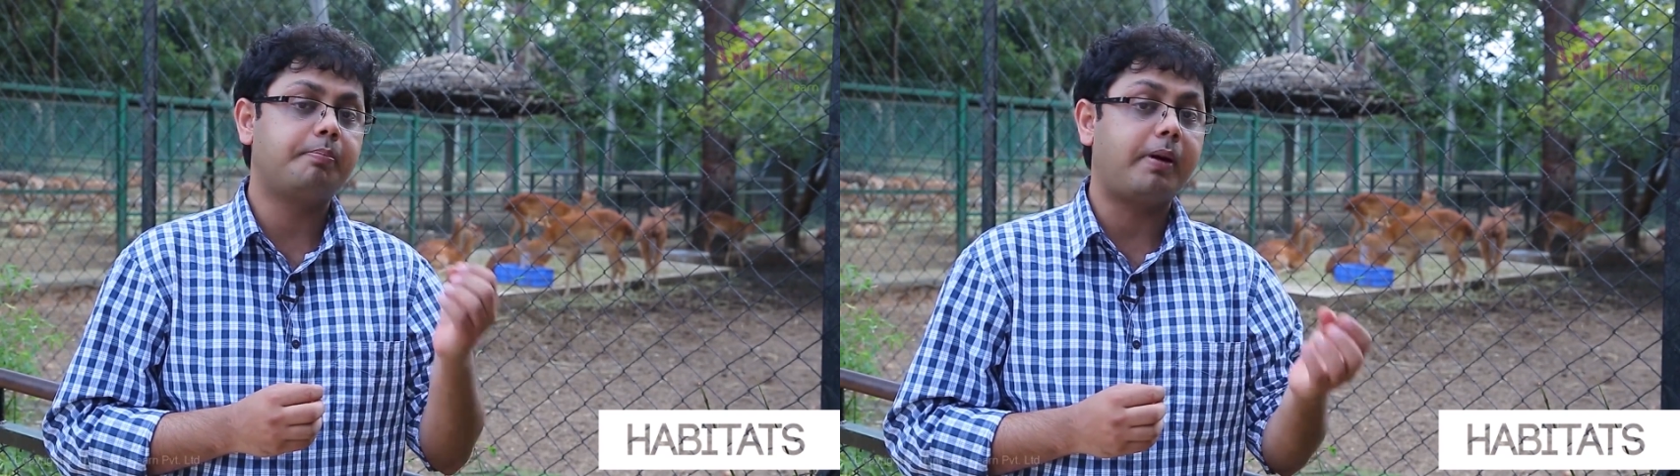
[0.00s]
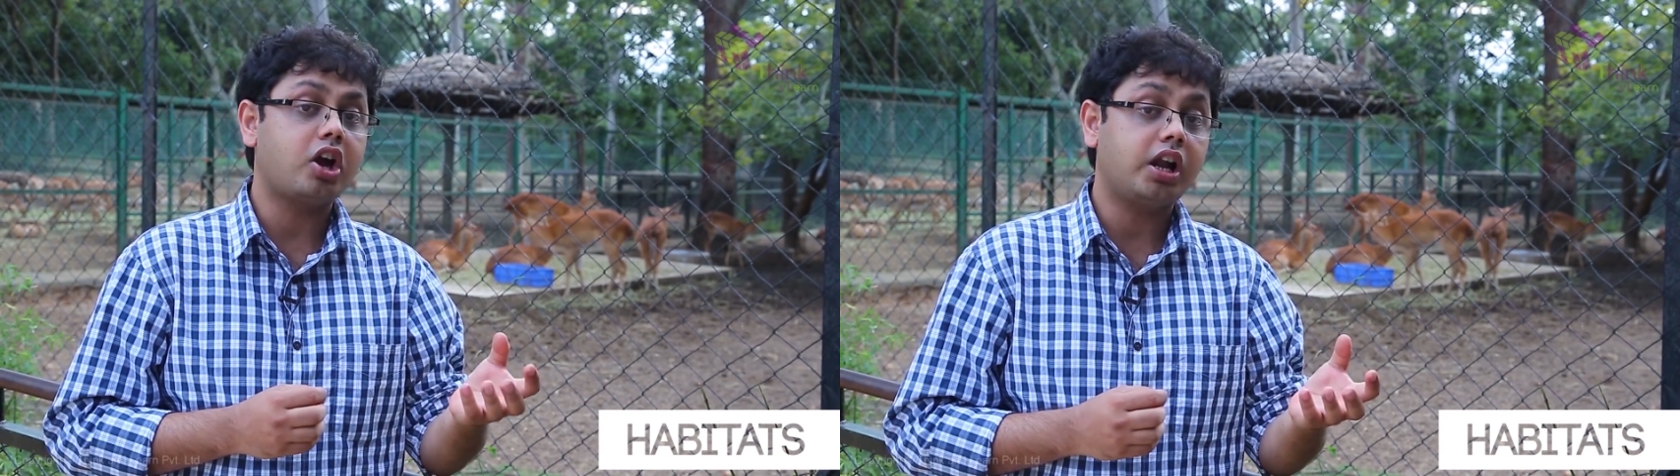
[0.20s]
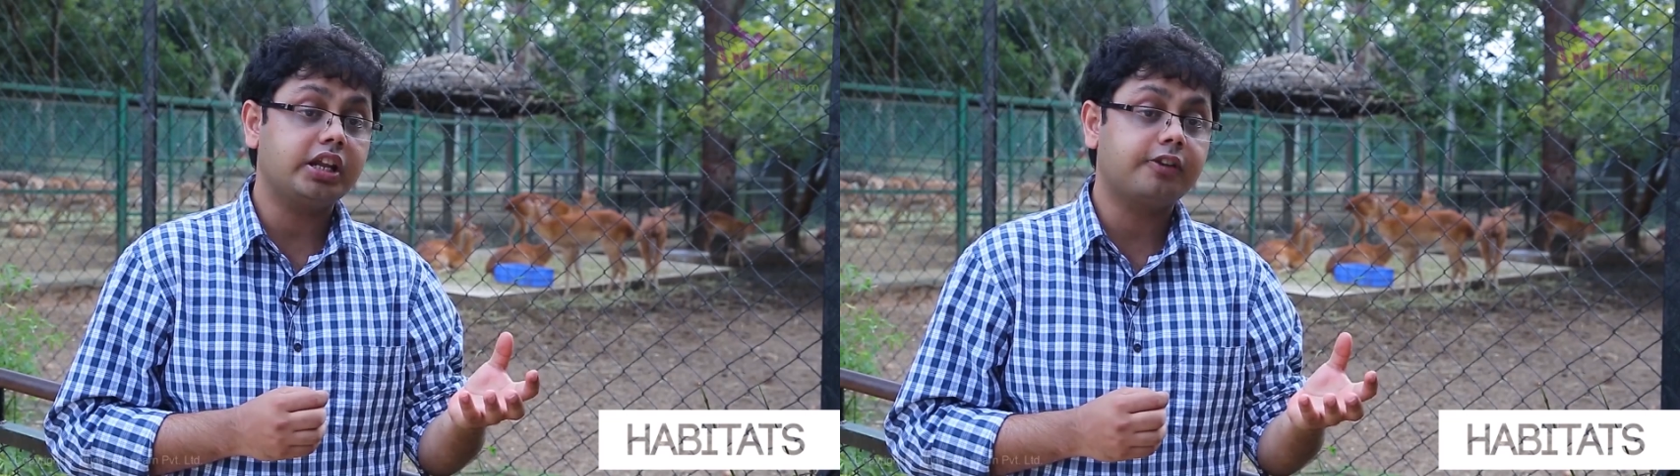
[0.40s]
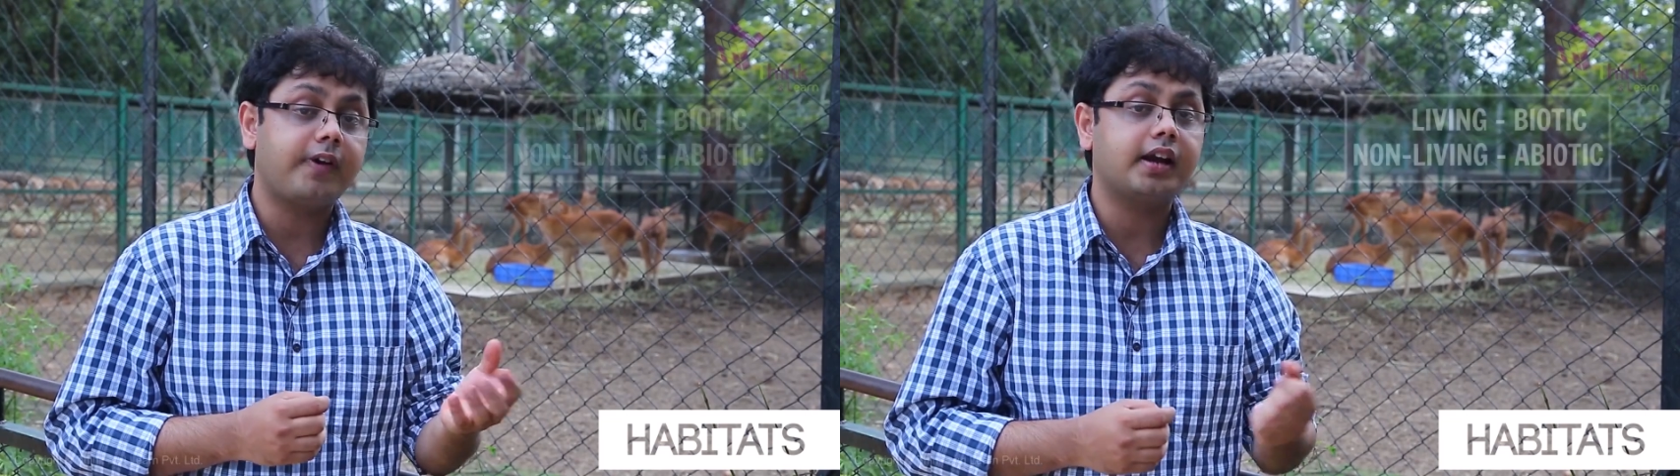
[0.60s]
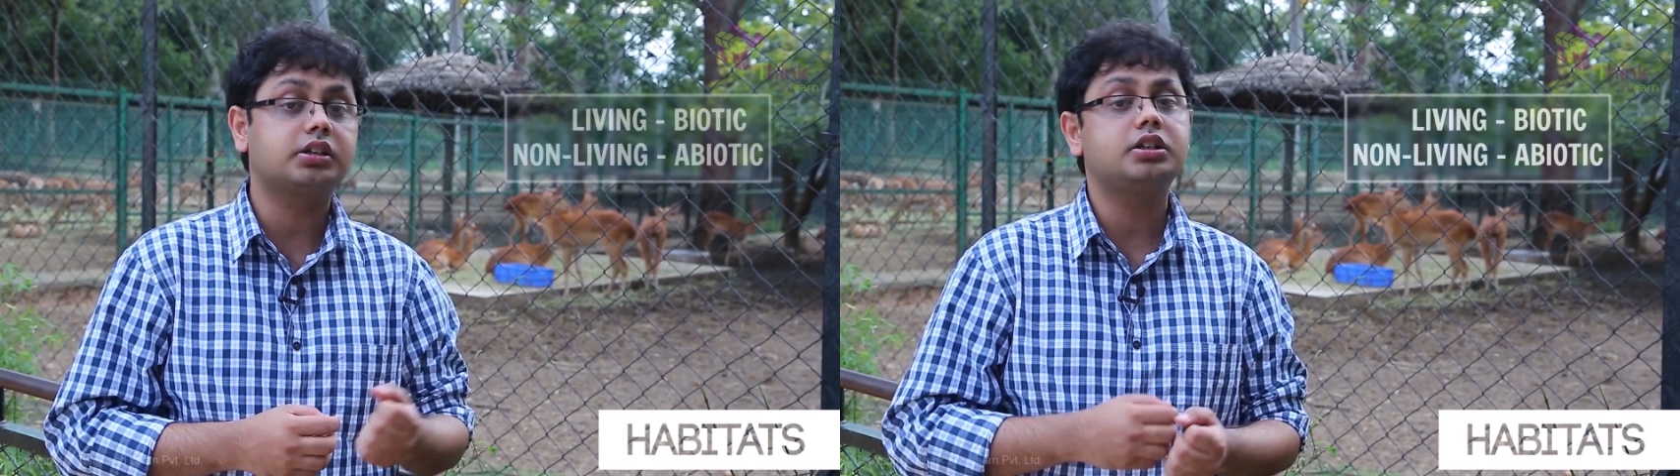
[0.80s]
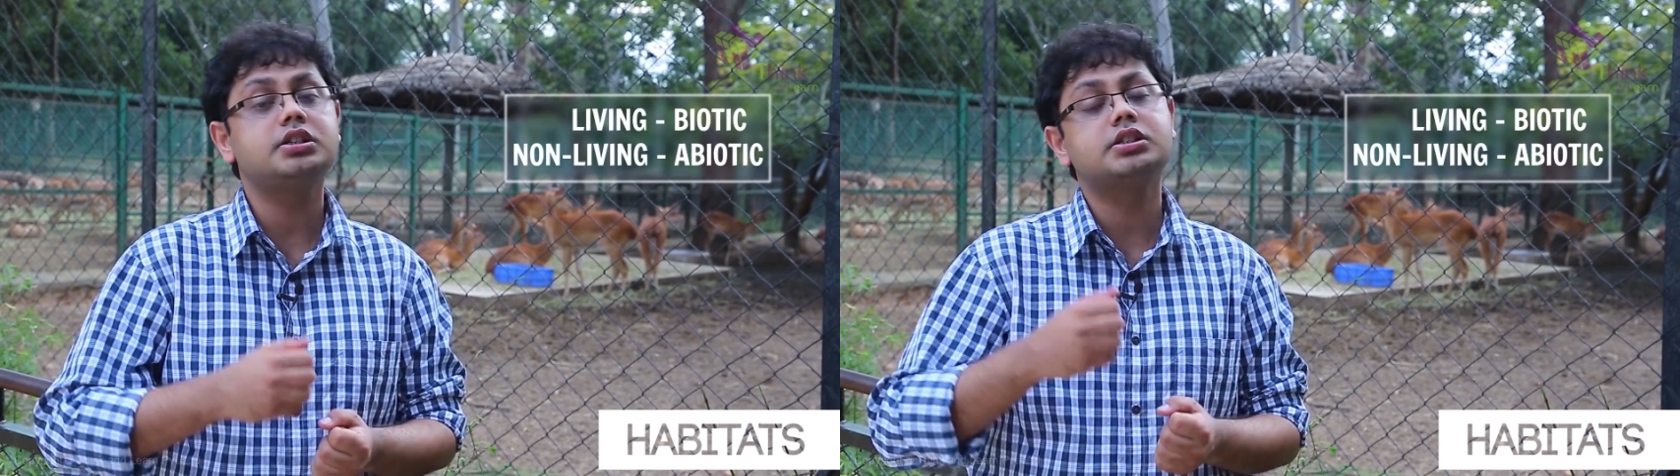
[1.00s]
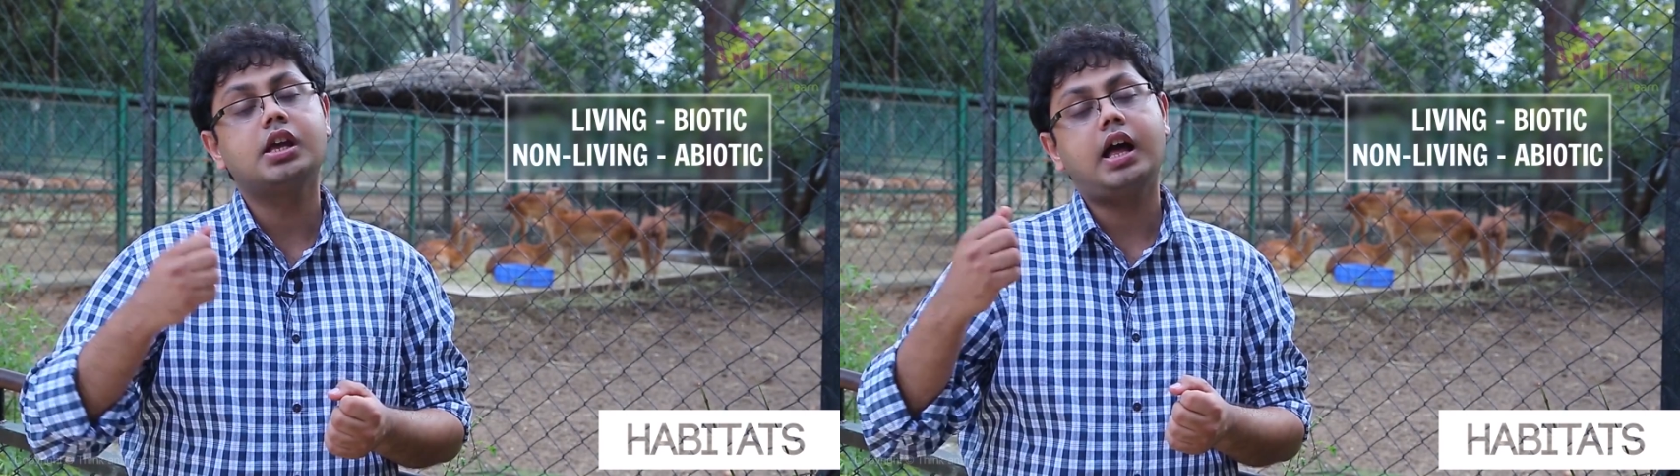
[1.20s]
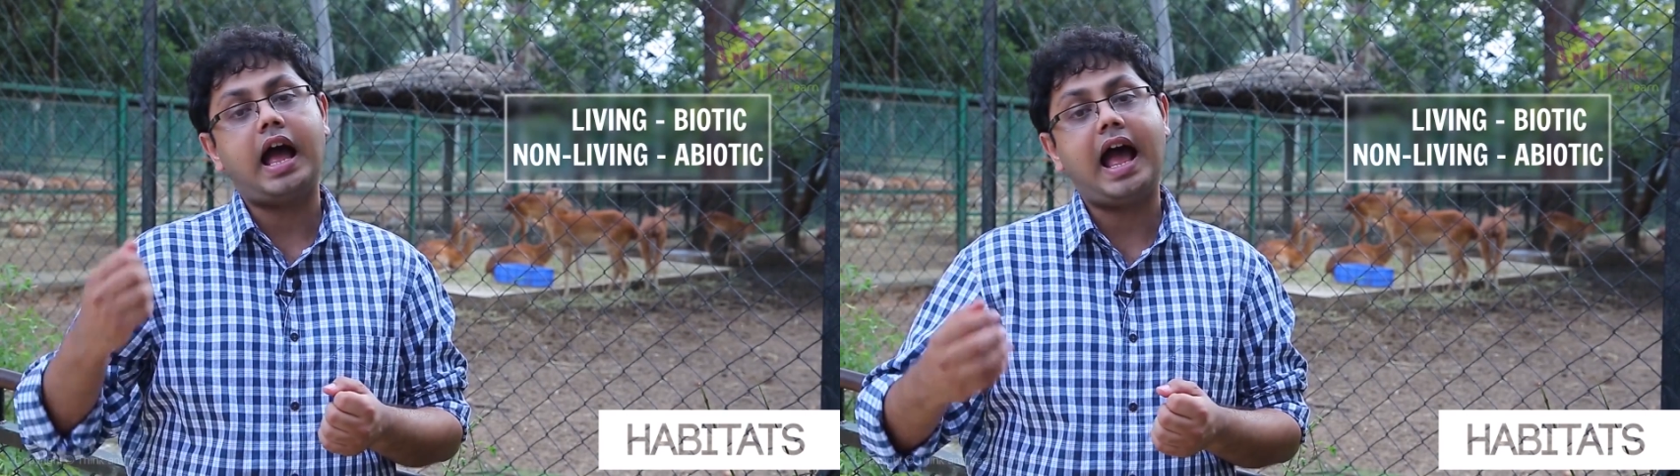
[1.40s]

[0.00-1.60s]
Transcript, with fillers: the biotic factors